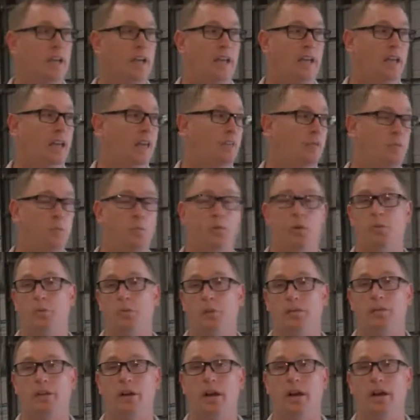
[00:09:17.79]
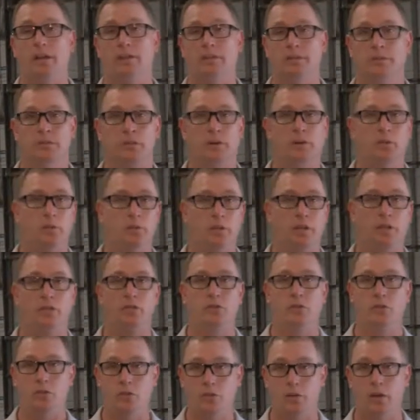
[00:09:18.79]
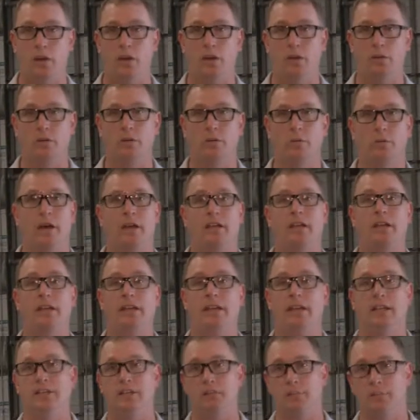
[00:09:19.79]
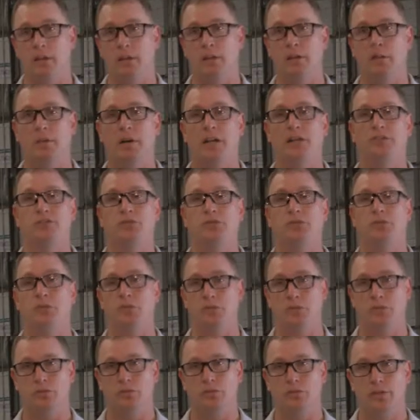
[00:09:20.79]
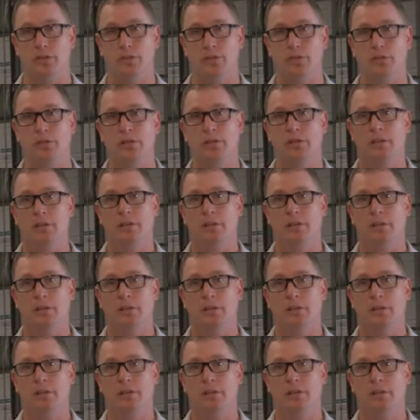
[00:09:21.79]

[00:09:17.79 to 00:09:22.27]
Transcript: And everywhere we've gotten, we do know, and my kids and my students know,